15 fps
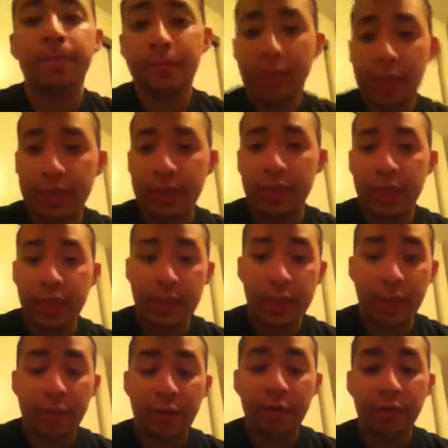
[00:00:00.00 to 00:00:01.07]
That's today's
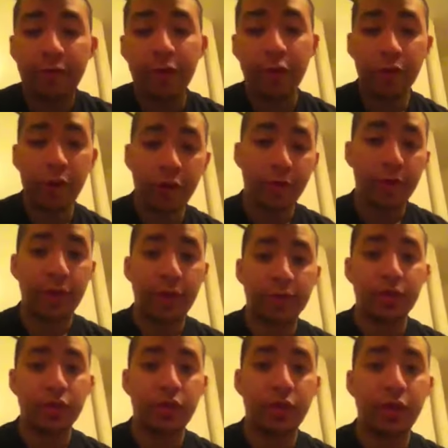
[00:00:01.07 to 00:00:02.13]
comic review. I hope you
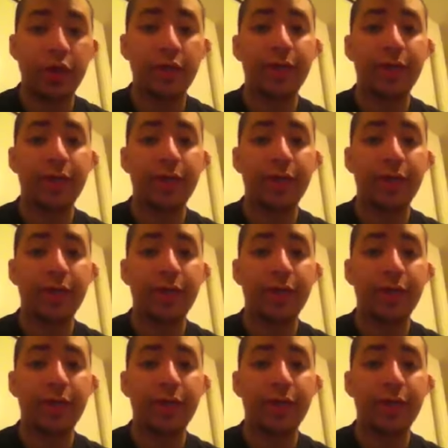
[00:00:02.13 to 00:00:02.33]
guys enjoyed it.